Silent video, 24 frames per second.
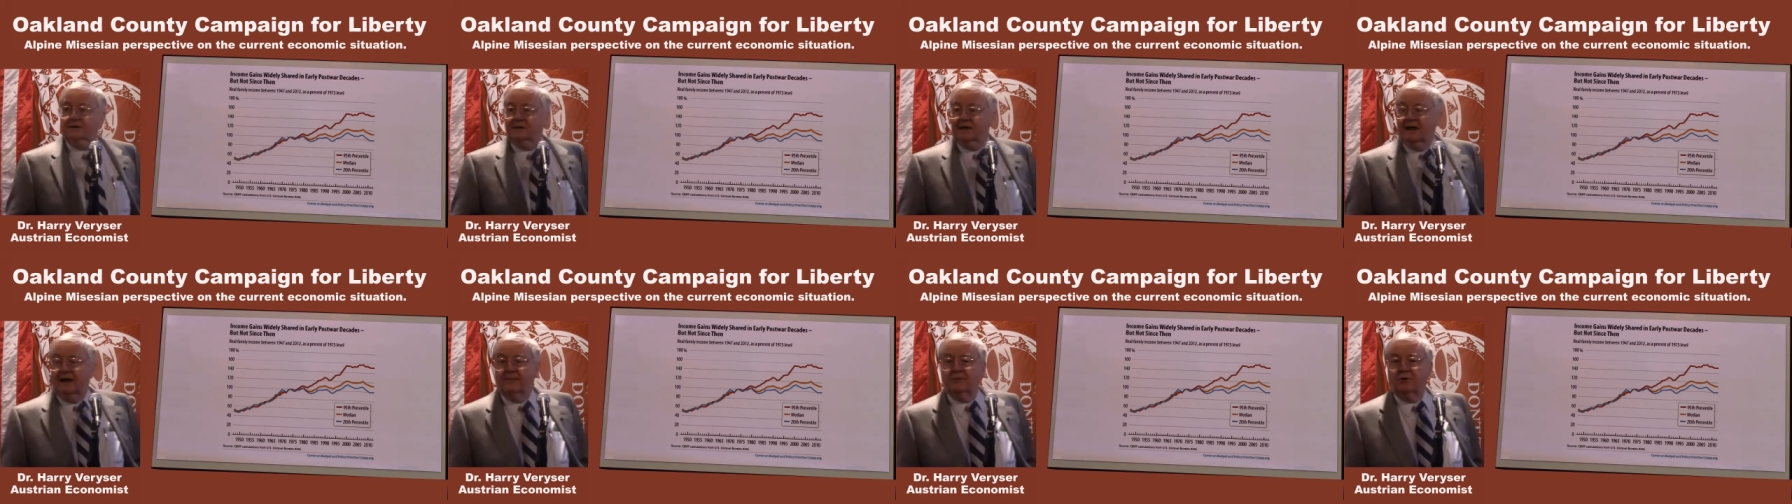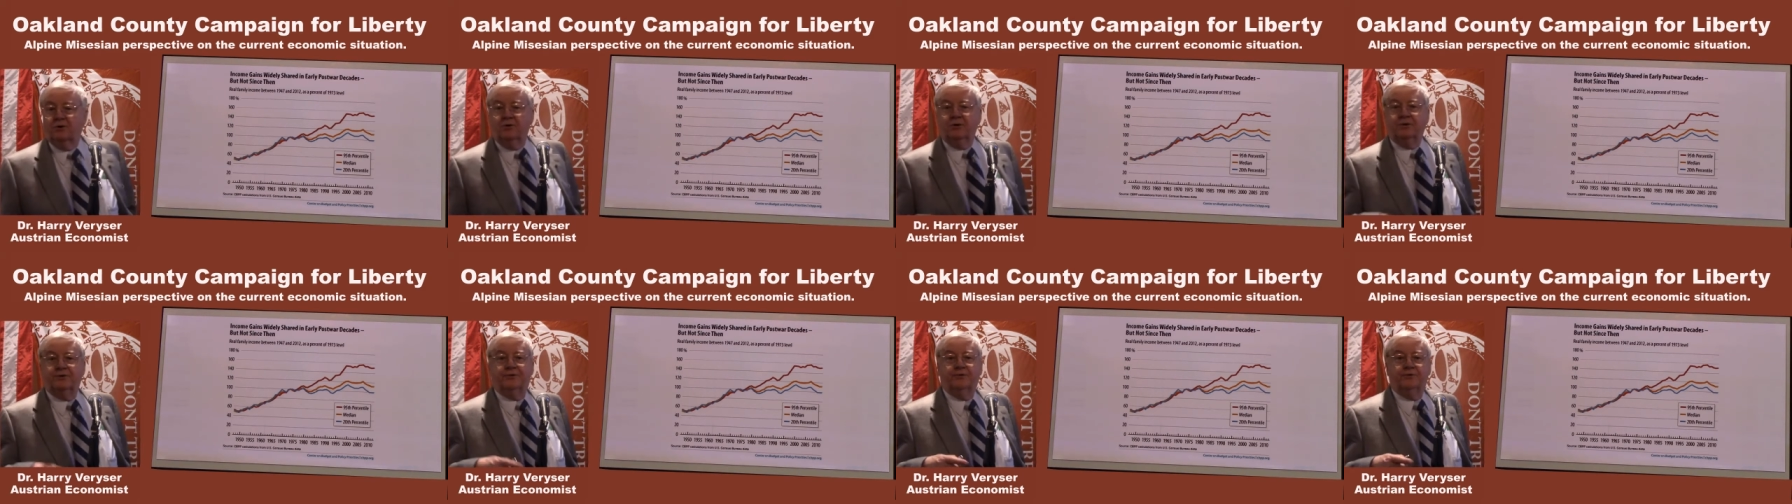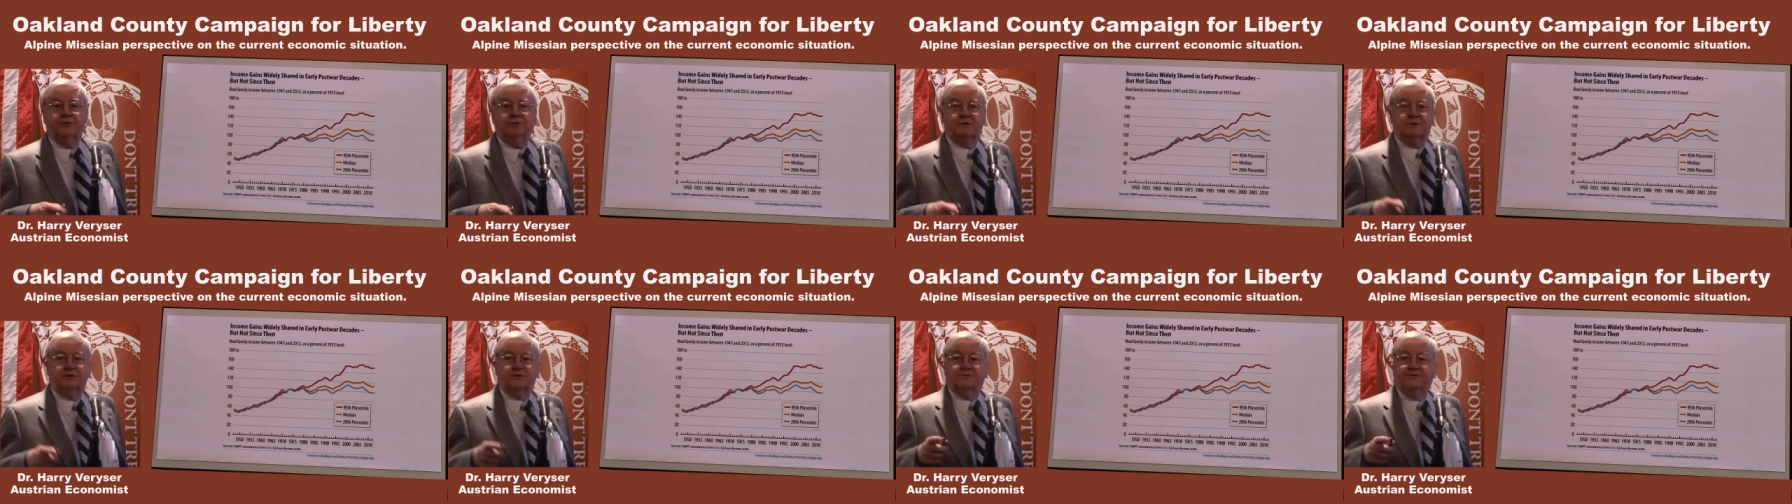I'm going
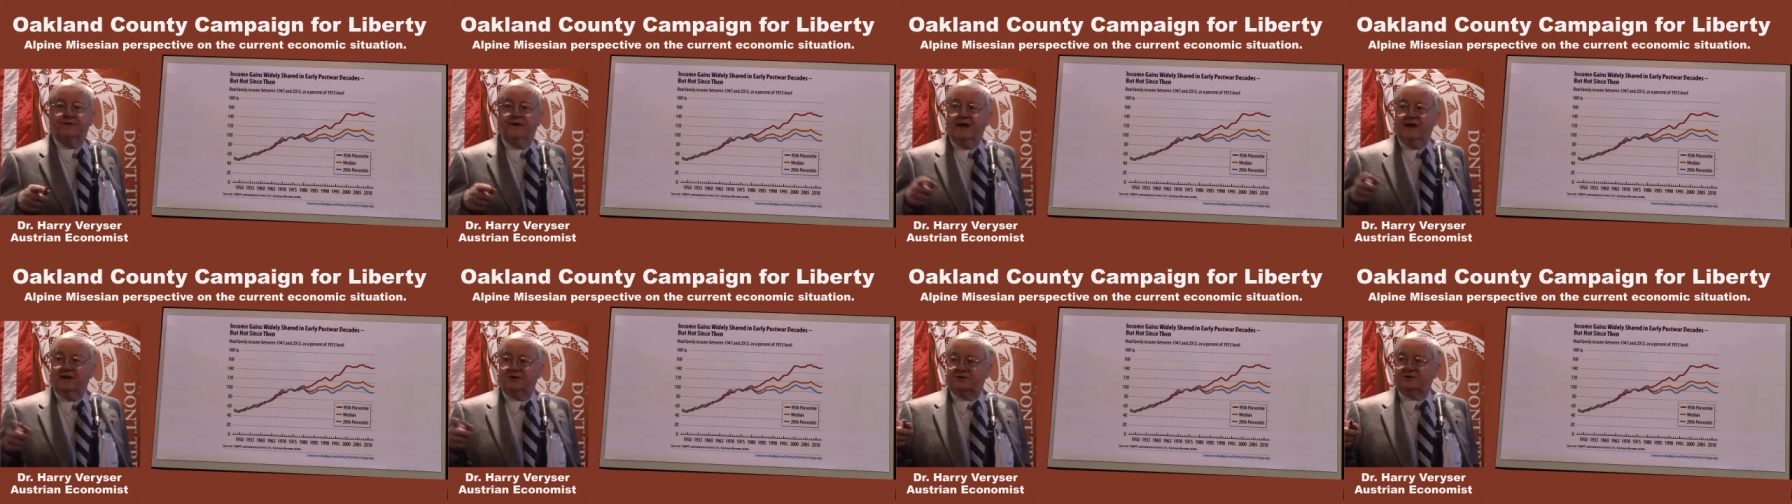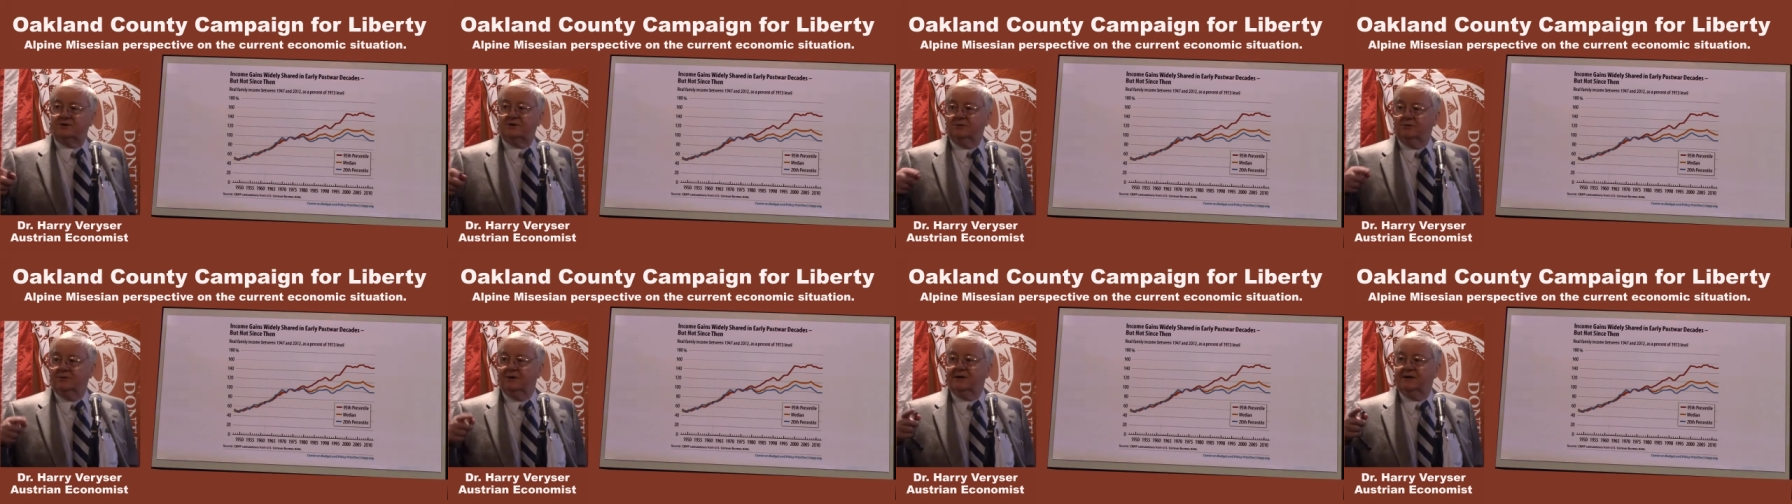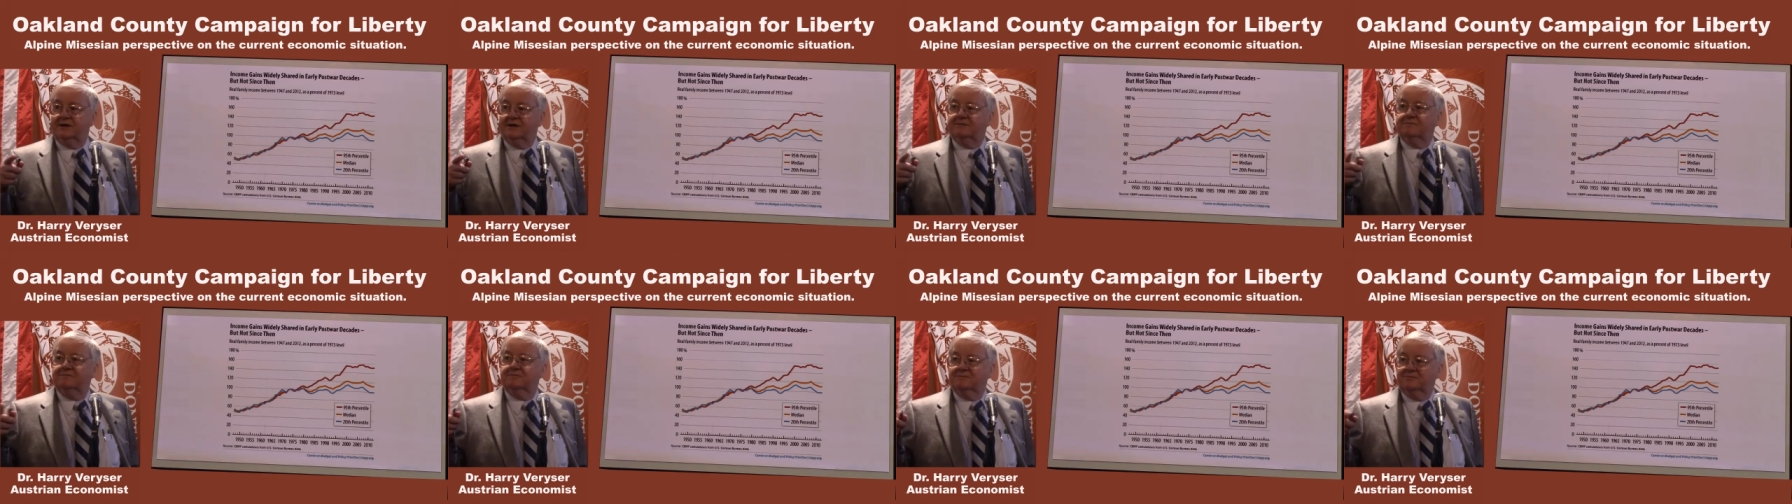through this fast so we
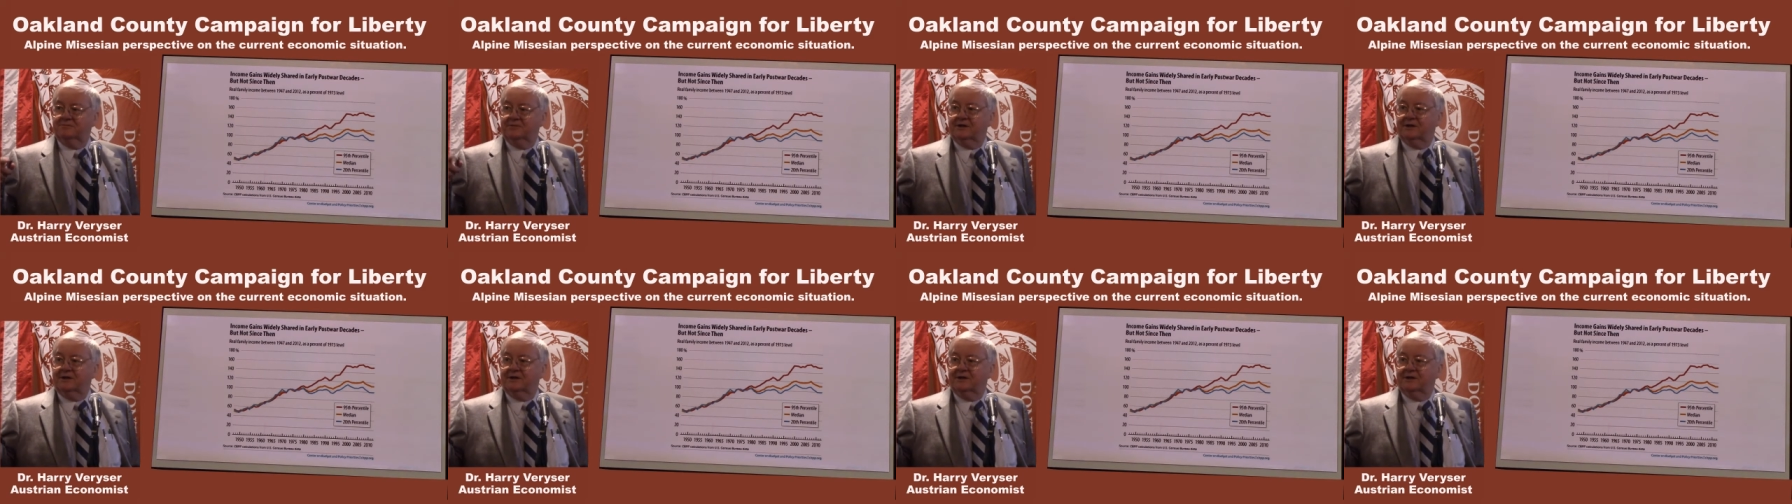can